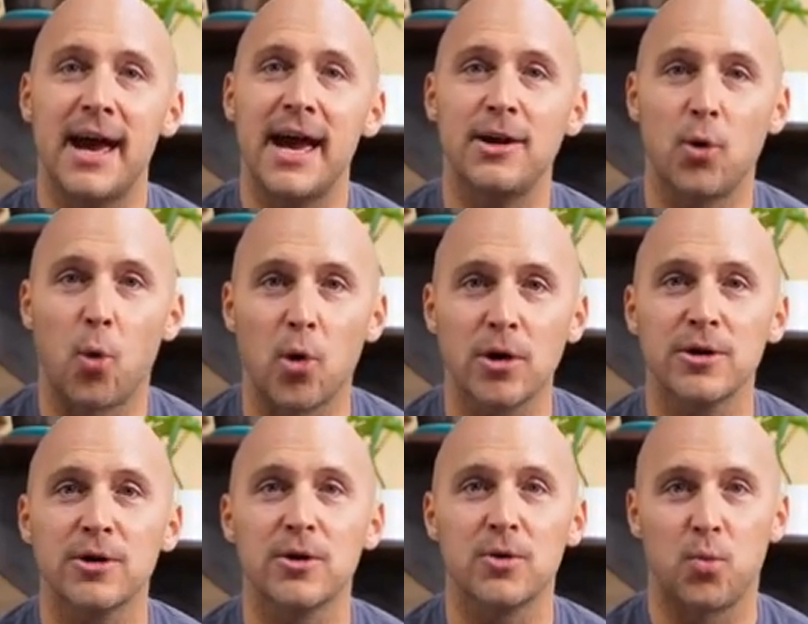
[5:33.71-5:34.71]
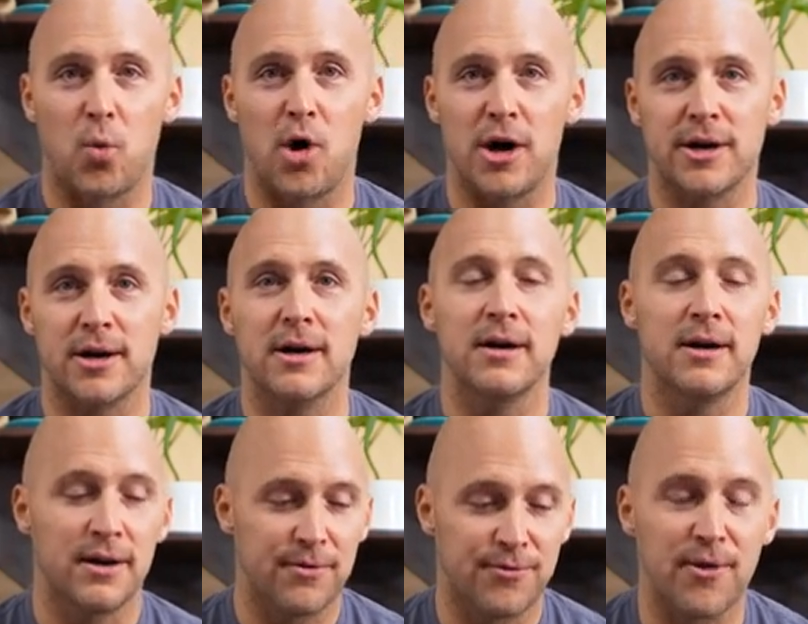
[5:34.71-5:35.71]
and ordered water
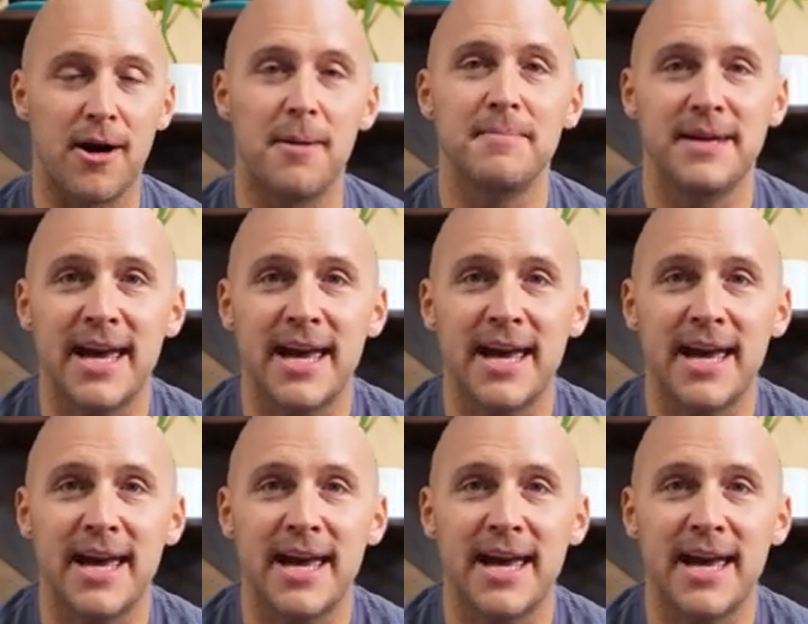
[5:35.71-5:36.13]
from